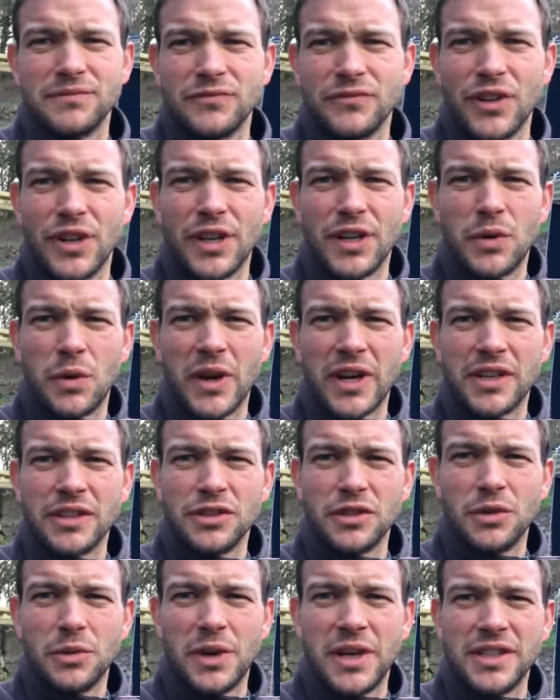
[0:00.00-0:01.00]
Really quick
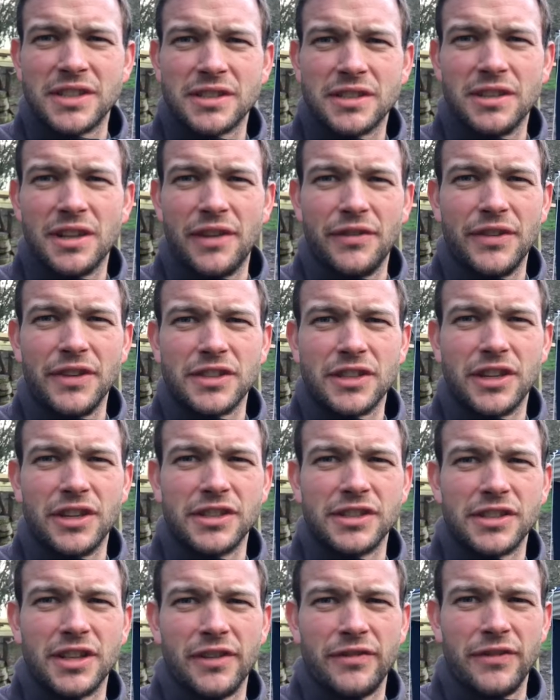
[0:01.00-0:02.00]
as always. Love this kind
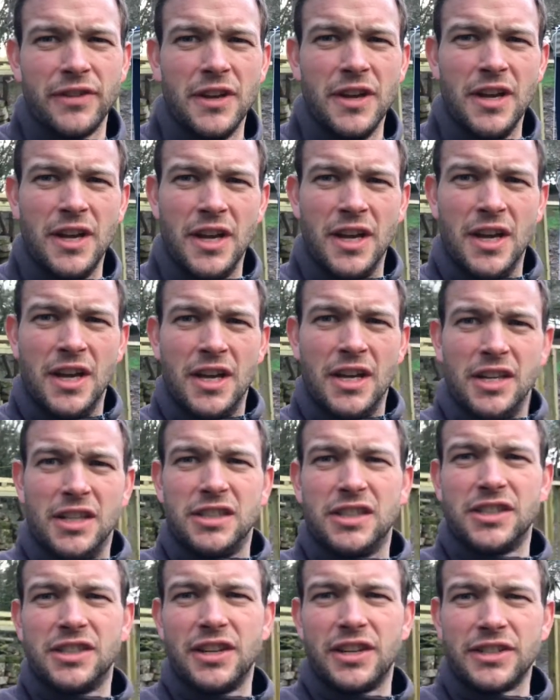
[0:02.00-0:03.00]
of stuff.
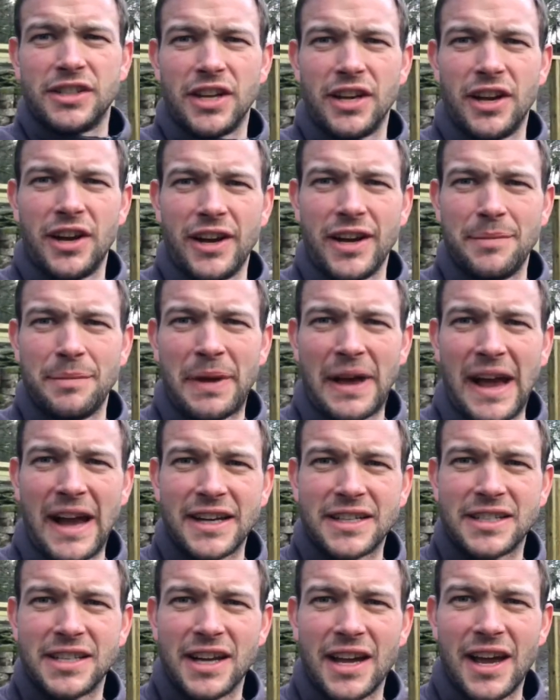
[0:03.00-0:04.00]
Just nice high
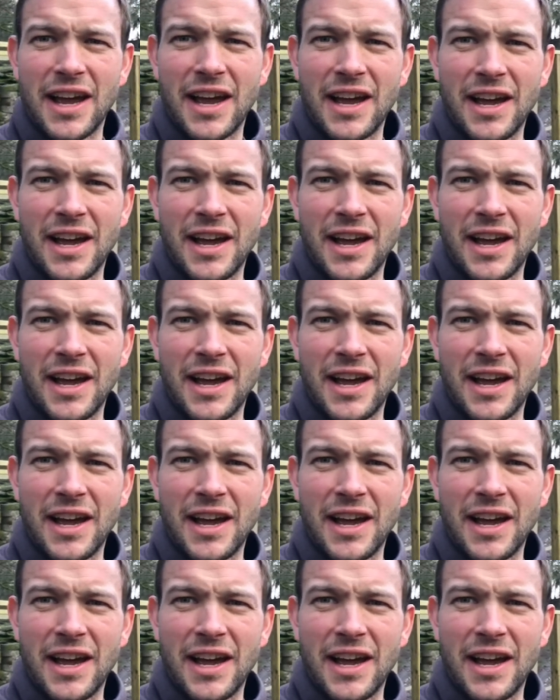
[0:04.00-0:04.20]
impact.